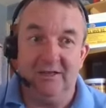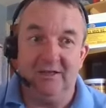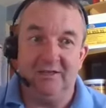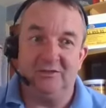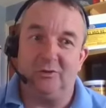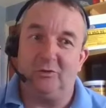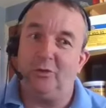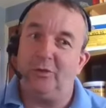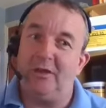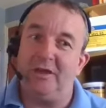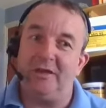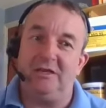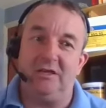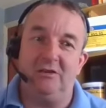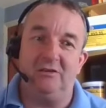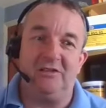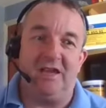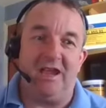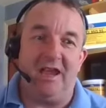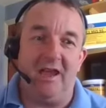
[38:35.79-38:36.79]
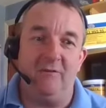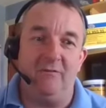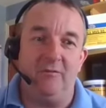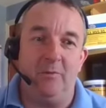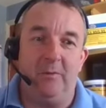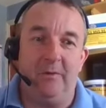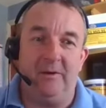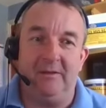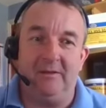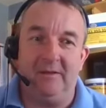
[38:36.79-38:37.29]
So thank you to
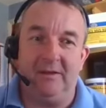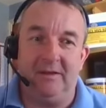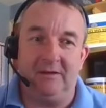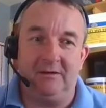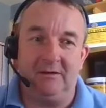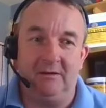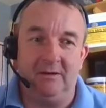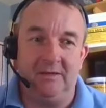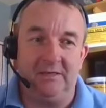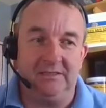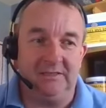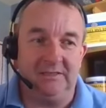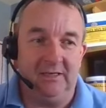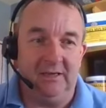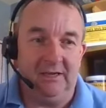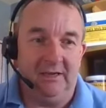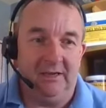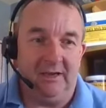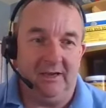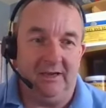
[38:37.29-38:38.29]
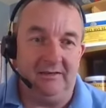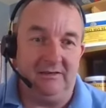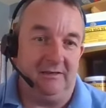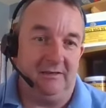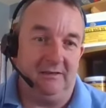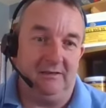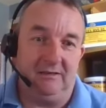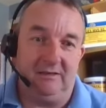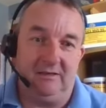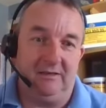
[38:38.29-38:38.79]
everybody there, guys. And
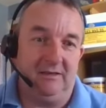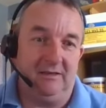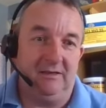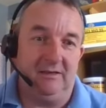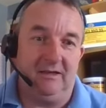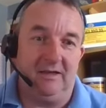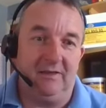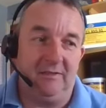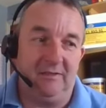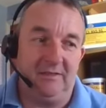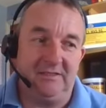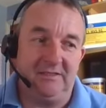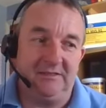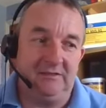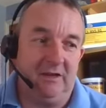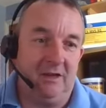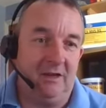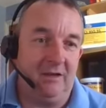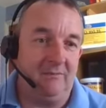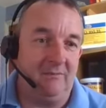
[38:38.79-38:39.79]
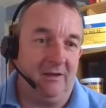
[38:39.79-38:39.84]
at this time,